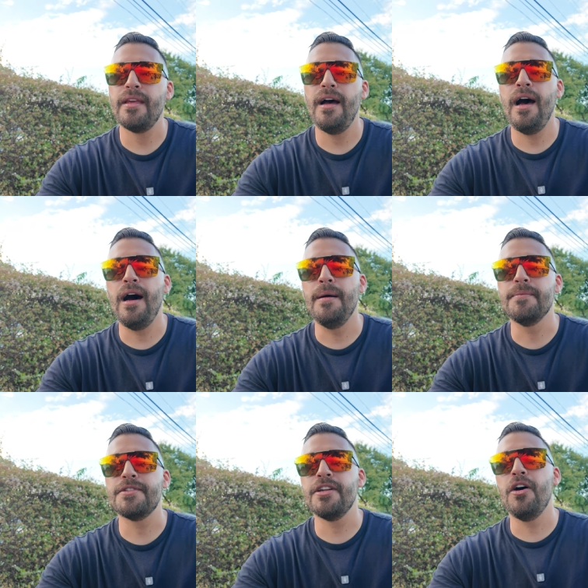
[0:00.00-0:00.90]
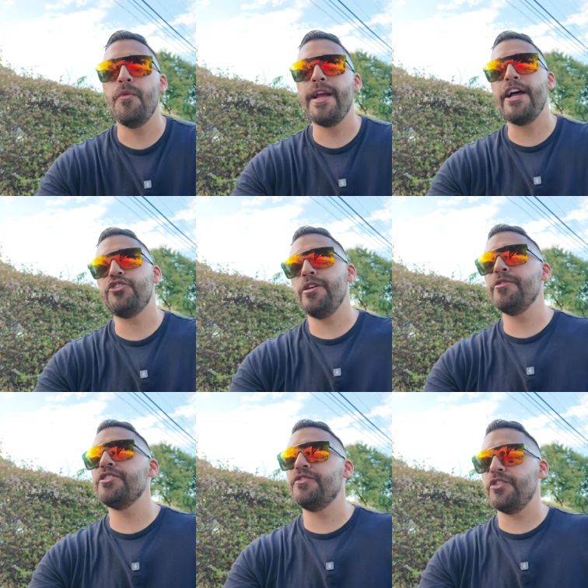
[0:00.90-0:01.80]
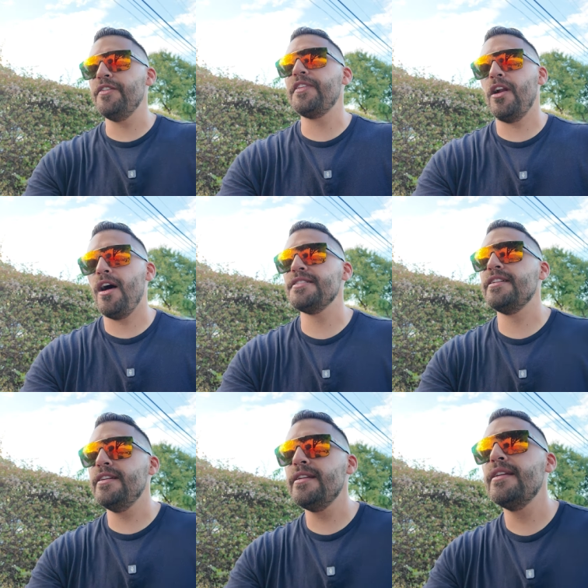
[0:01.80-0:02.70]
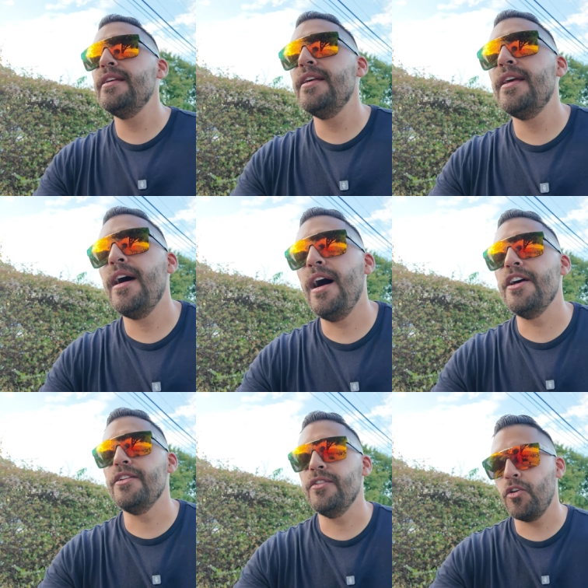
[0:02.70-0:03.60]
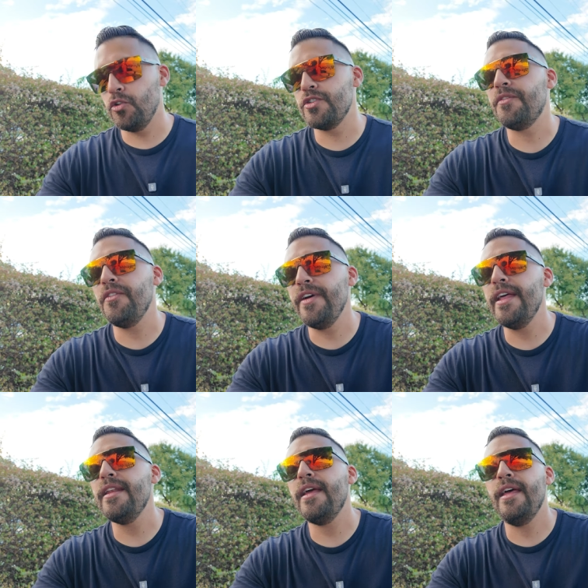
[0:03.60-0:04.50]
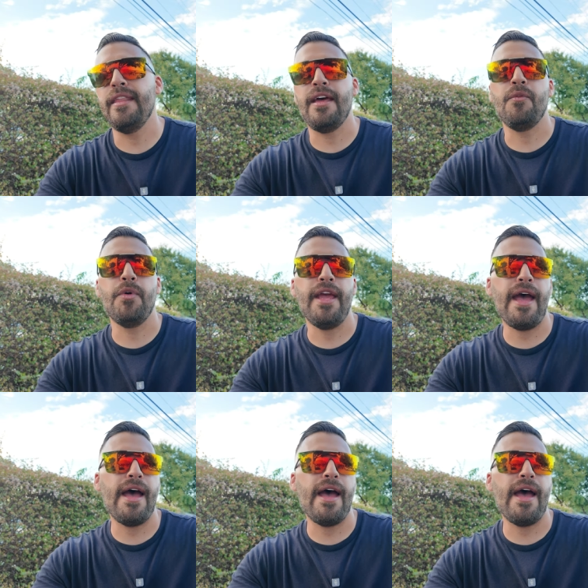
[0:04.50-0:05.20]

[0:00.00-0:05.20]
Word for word: around here? Like, so we got Dreamers of Drift in Austin. Local drift event, and then we